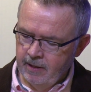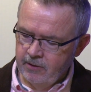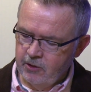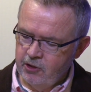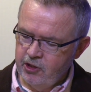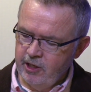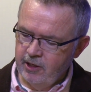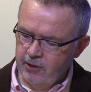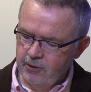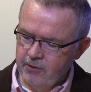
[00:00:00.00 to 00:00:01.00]
So she
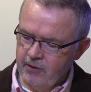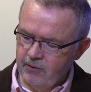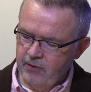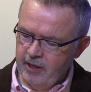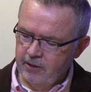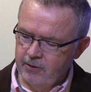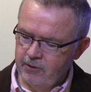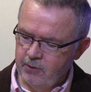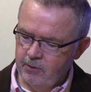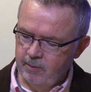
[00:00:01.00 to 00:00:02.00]
knows a thing or
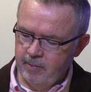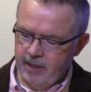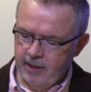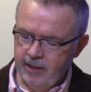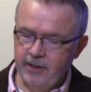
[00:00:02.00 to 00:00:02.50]
two about